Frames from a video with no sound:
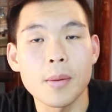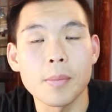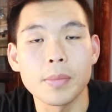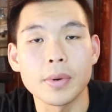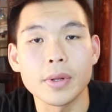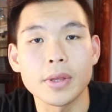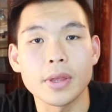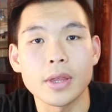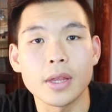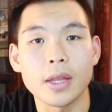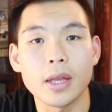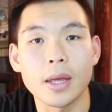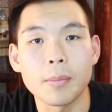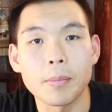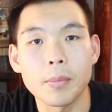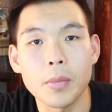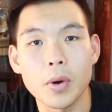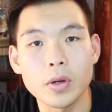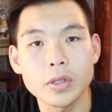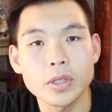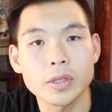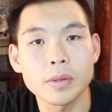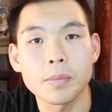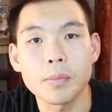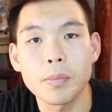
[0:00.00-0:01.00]
But the
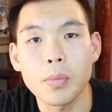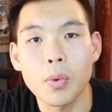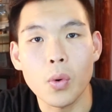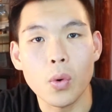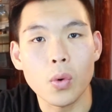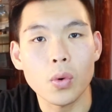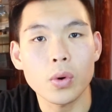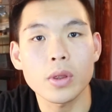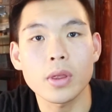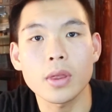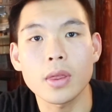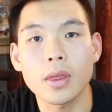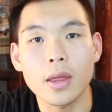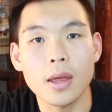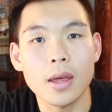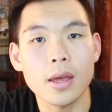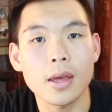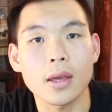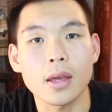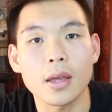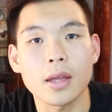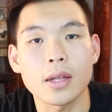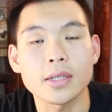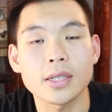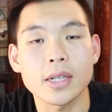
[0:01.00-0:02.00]
most important
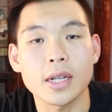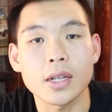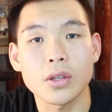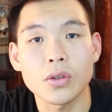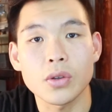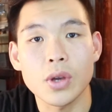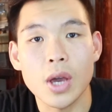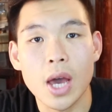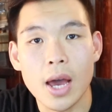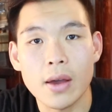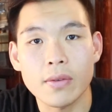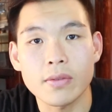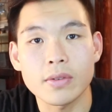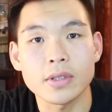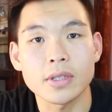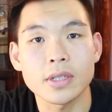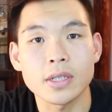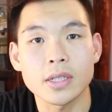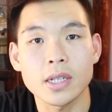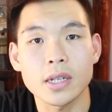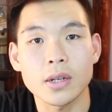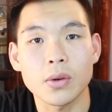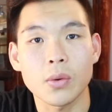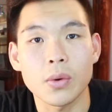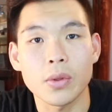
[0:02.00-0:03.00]
thing is that you have to
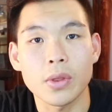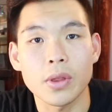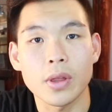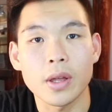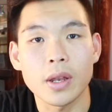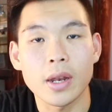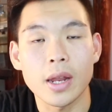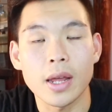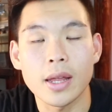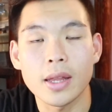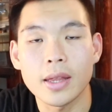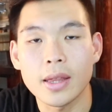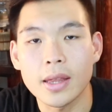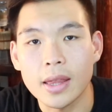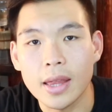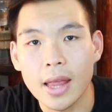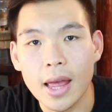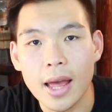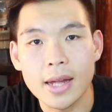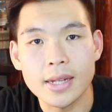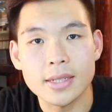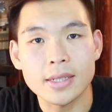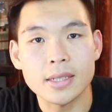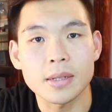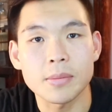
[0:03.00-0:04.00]
stick with it, and
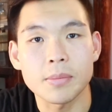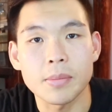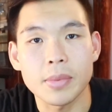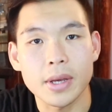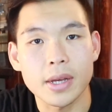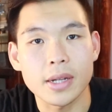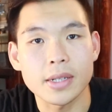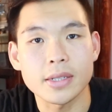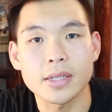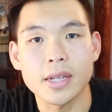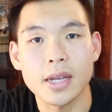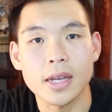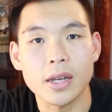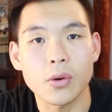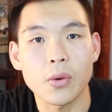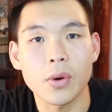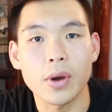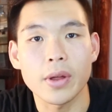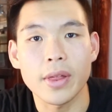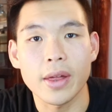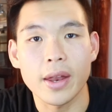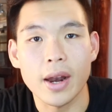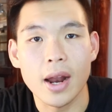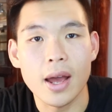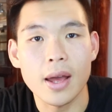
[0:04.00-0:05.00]
that's the biggest
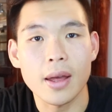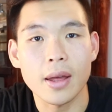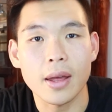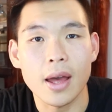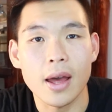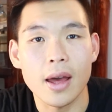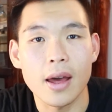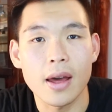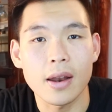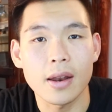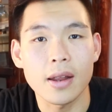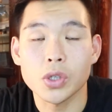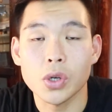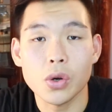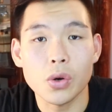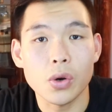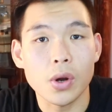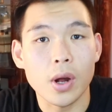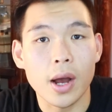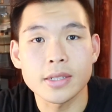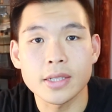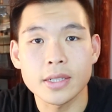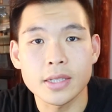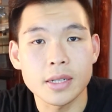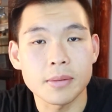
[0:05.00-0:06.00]
takeaway that I had. Sure,
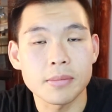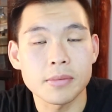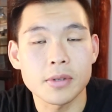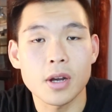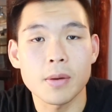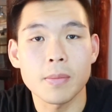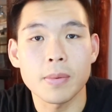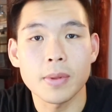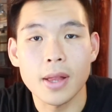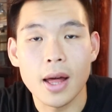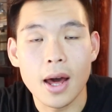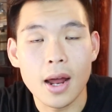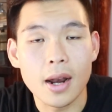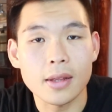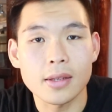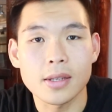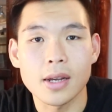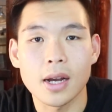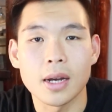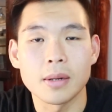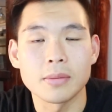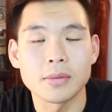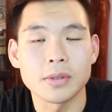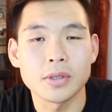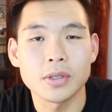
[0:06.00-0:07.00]
I slipped up a lot of
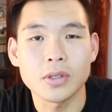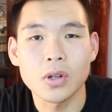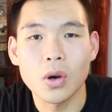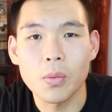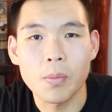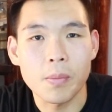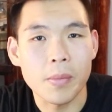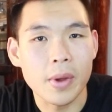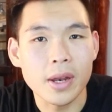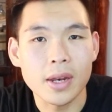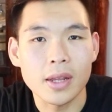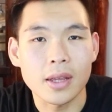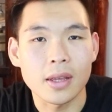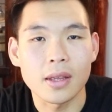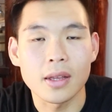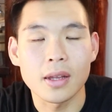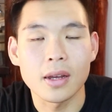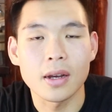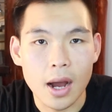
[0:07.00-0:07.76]
times, so many.